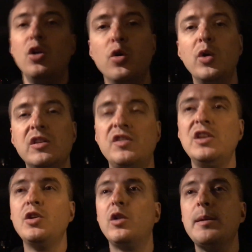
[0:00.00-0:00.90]
who is
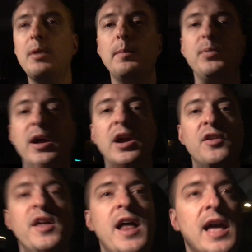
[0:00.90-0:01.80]
the no limit
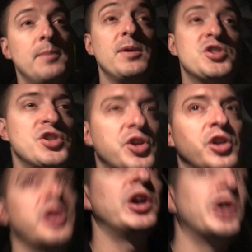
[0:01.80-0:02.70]
player that I had mentioned
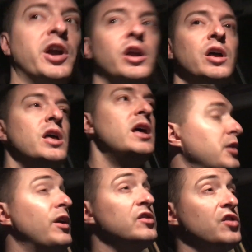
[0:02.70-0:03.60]
earlier. He
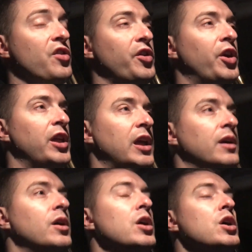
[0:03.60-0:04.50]
raises to
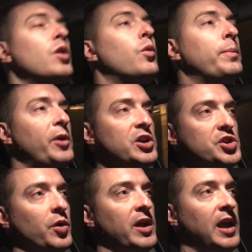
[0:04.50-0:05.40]
30. We're playing
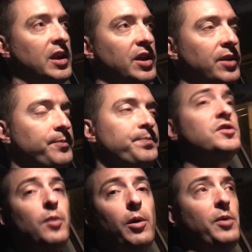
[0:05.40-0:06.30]
shorthanded.
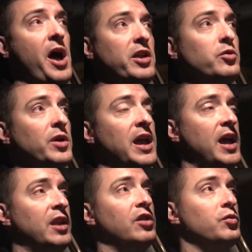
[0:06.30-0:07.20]
Small blind, who
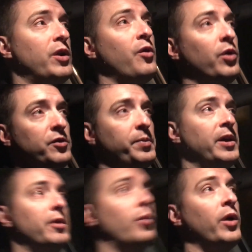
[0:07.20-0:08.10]
again is one of the worst
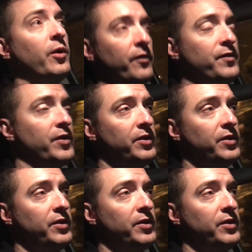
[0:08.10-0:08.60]
player, one